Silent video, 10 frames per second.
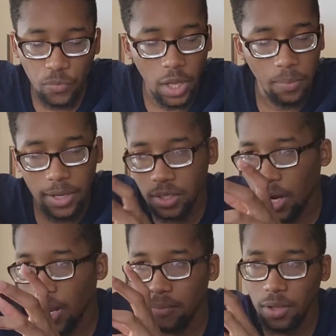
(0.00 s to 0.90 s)
everybody's got
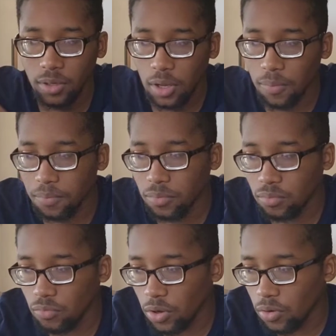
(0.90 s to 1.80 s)
to have income
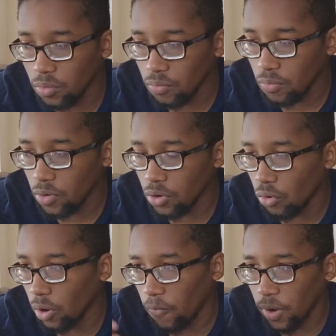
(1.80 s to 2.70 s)
in
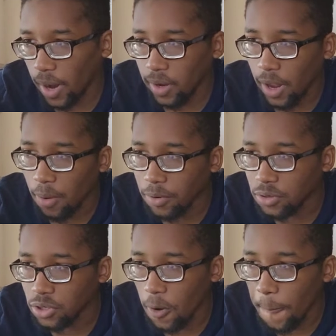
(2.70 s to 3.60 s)
order for that to happen.
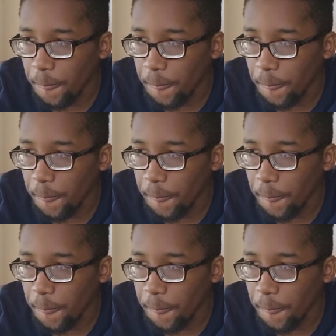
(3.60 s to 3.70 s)
So